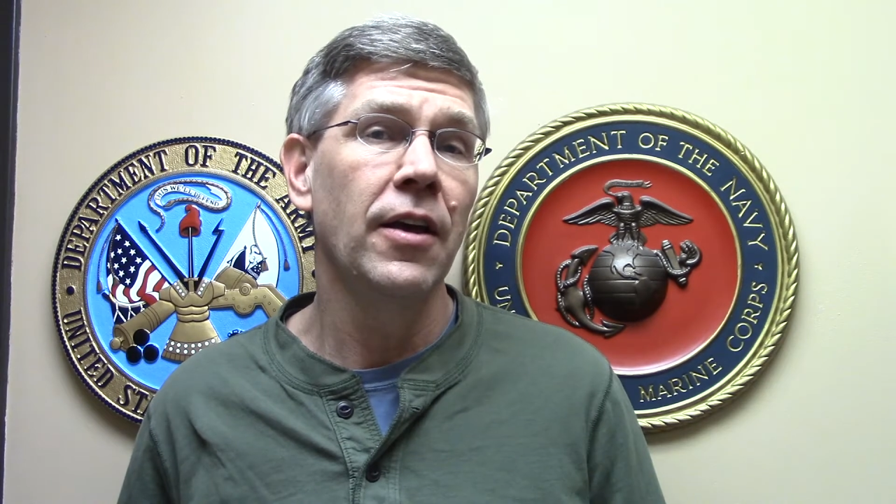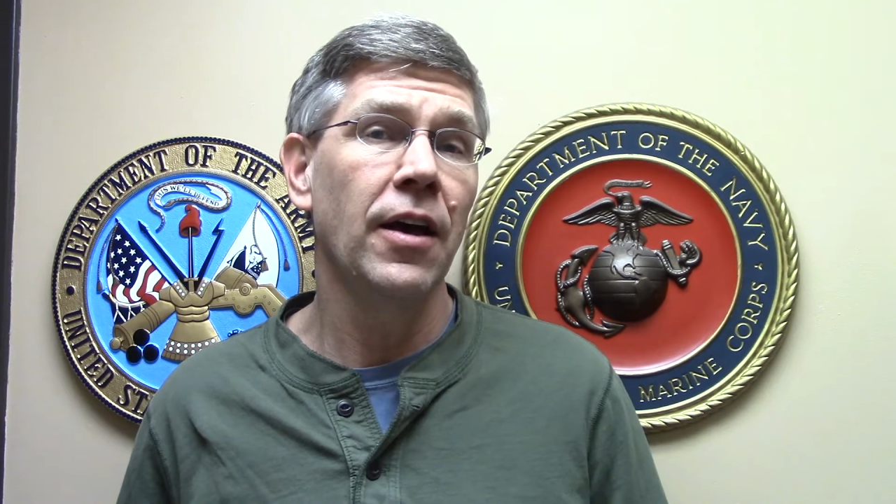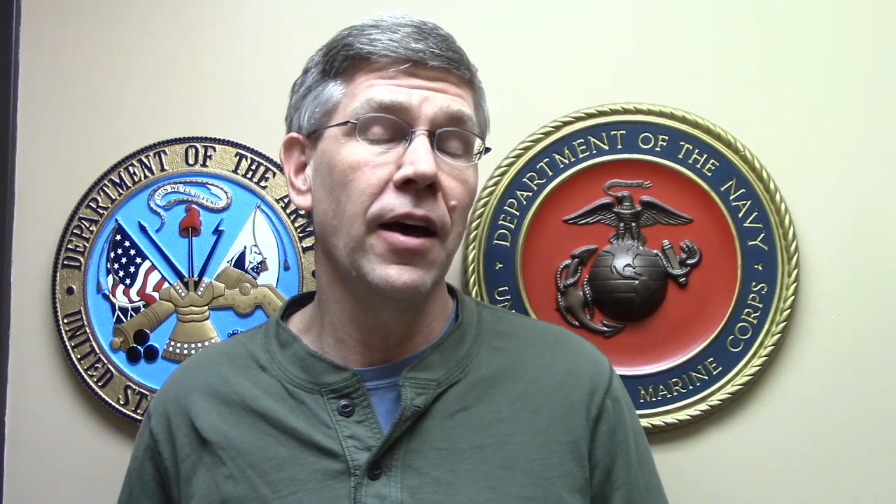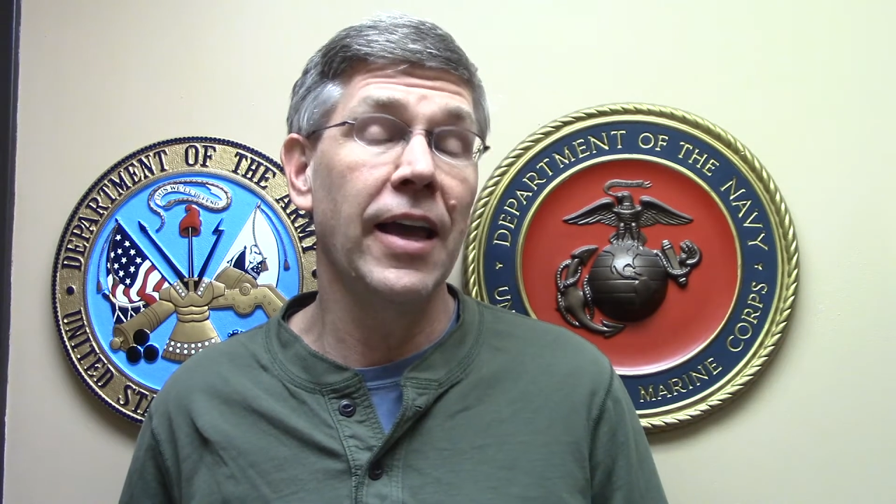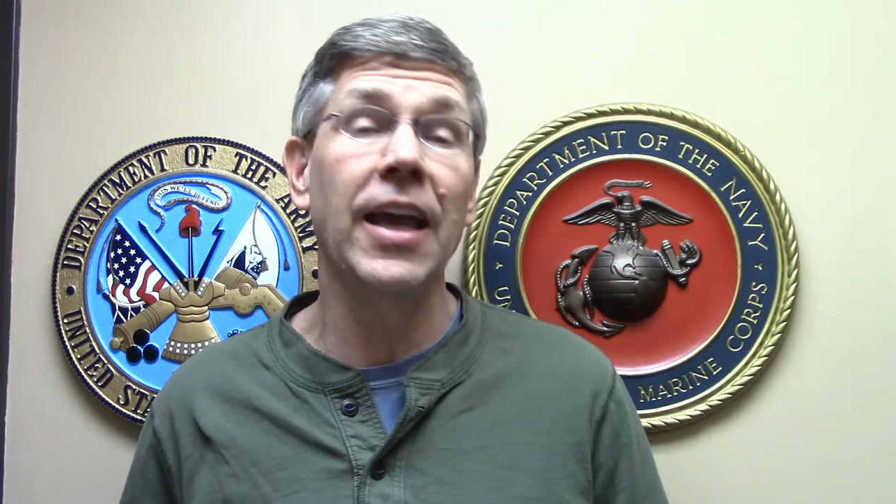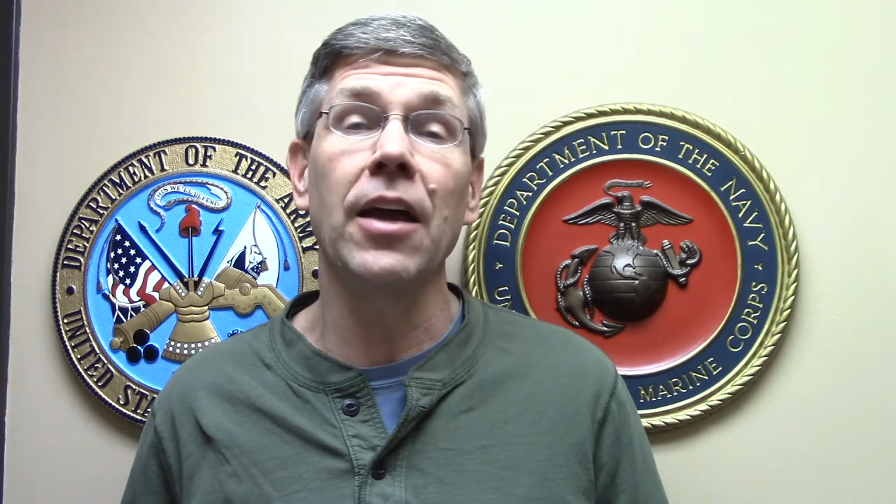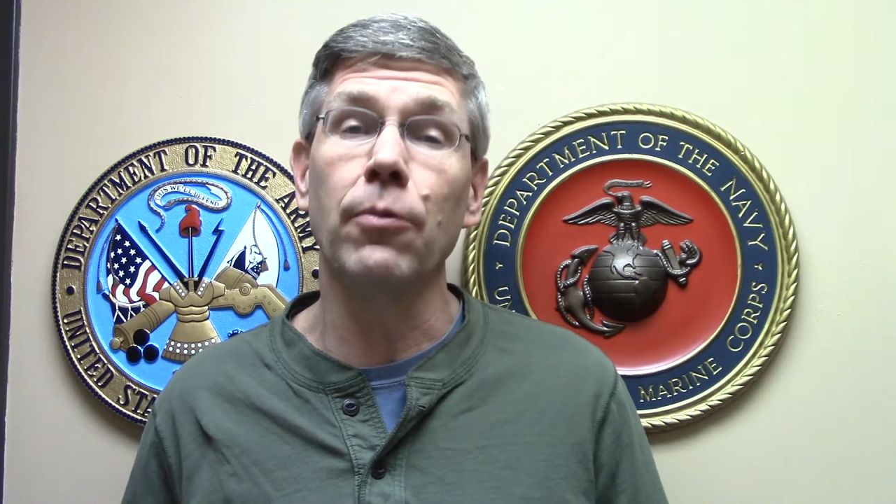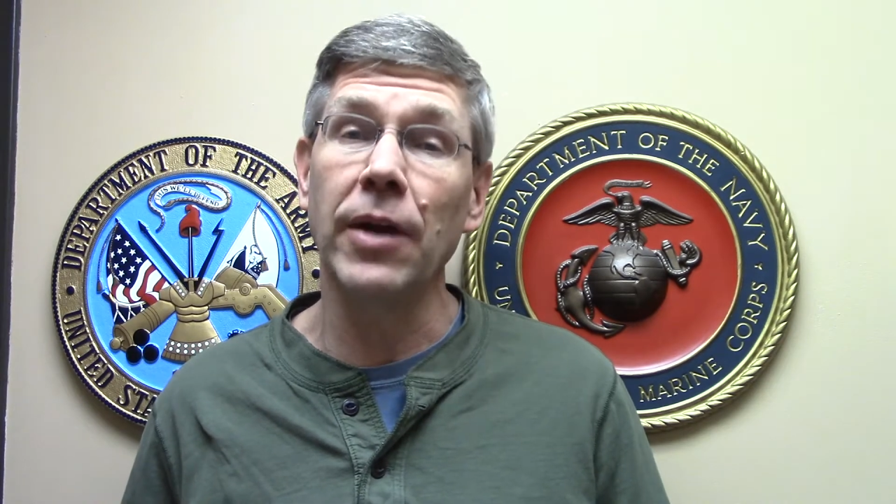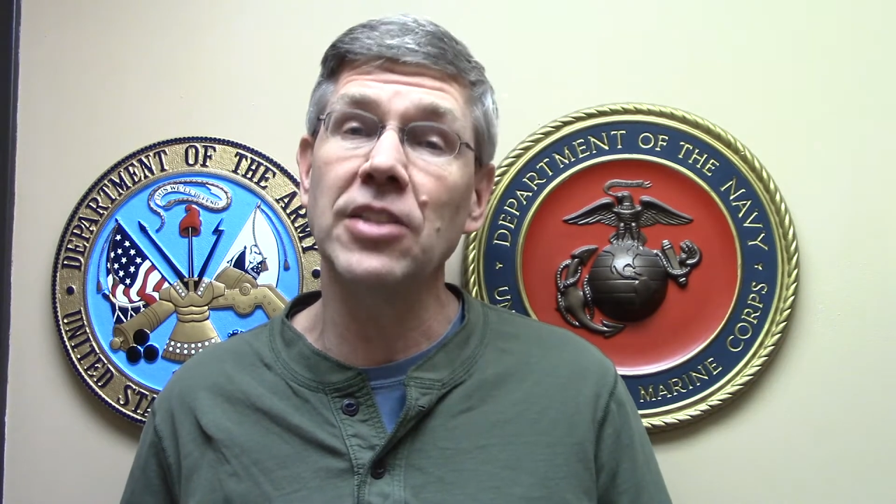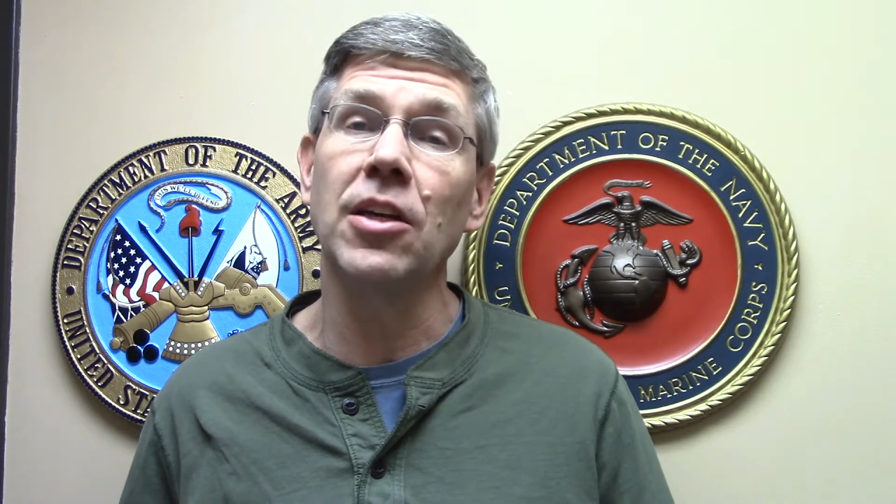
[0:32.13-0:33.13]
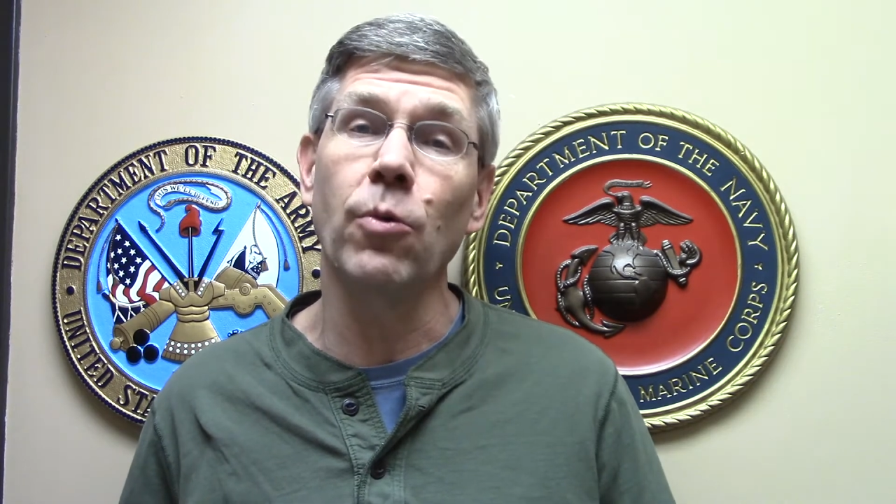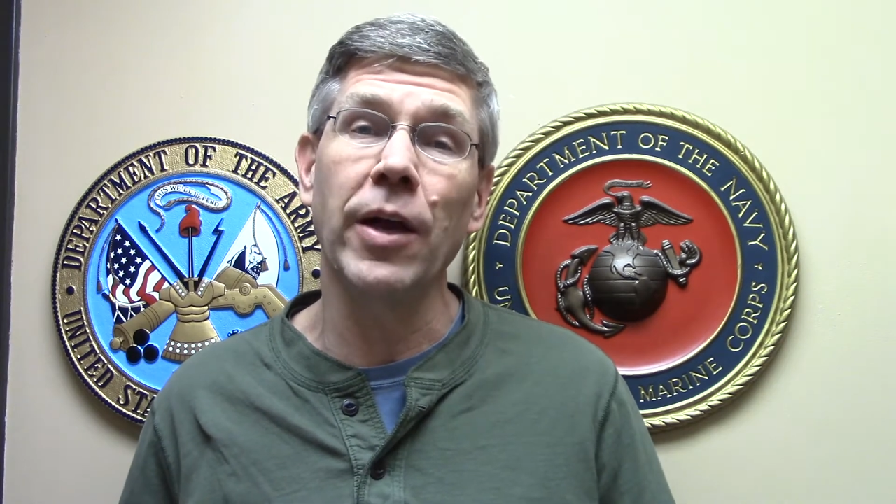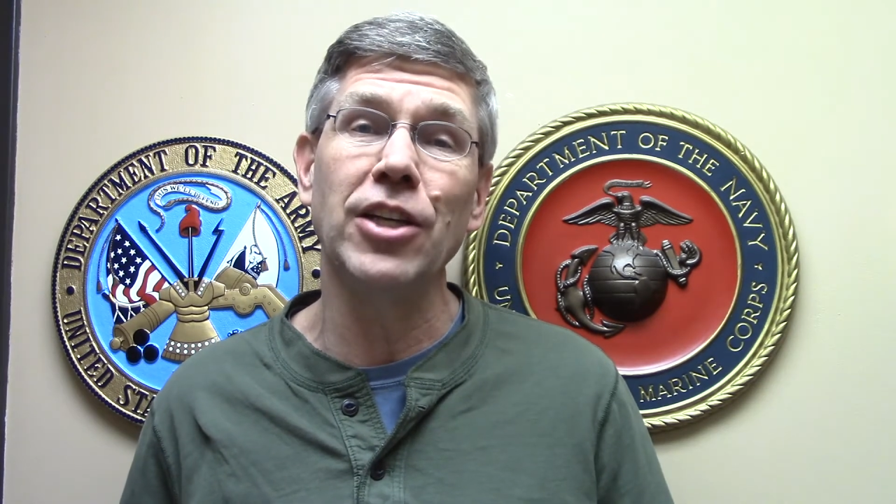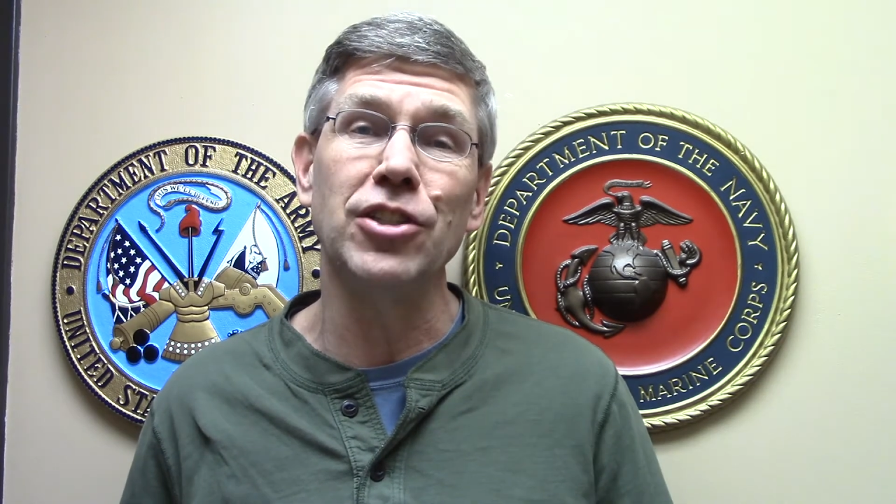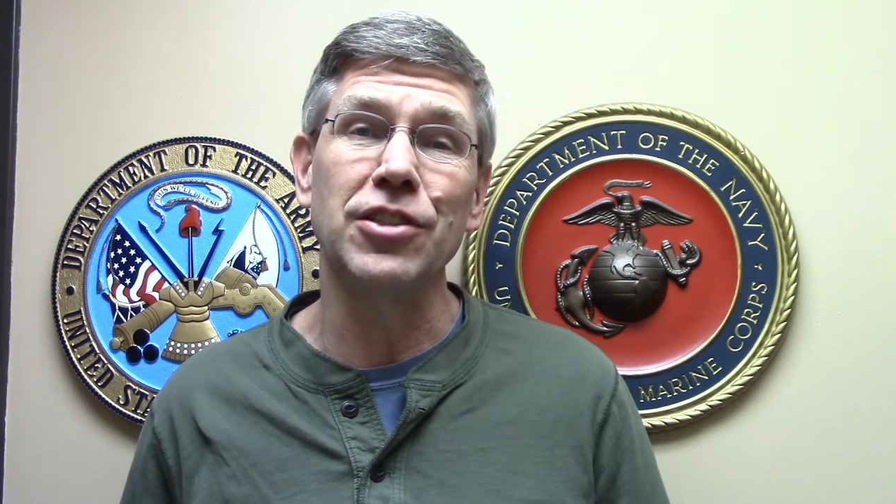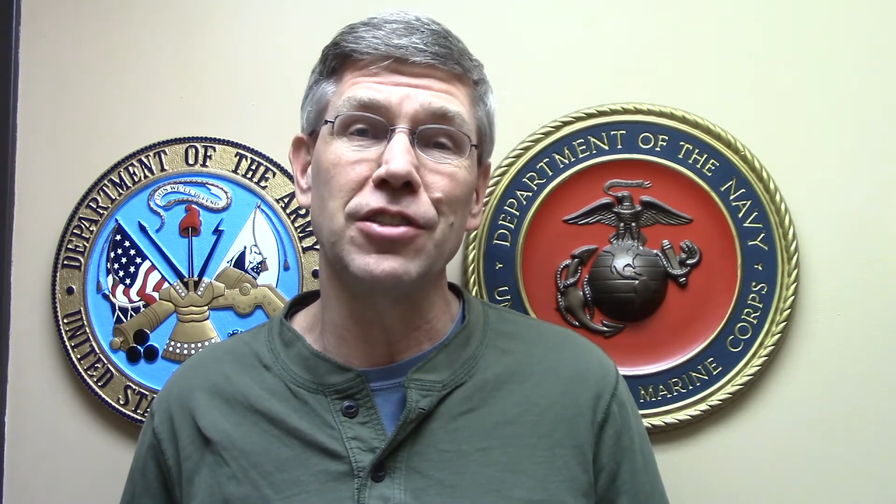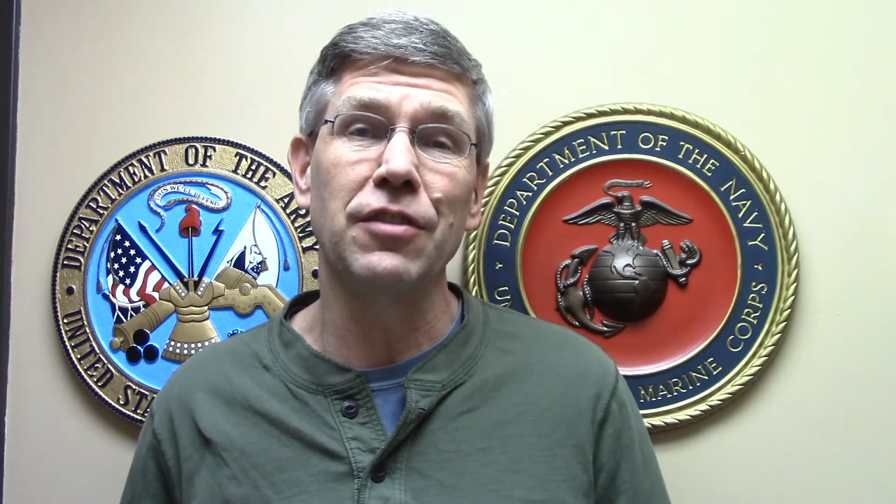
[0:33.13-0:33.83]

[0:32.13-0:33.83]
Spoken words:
and raising wages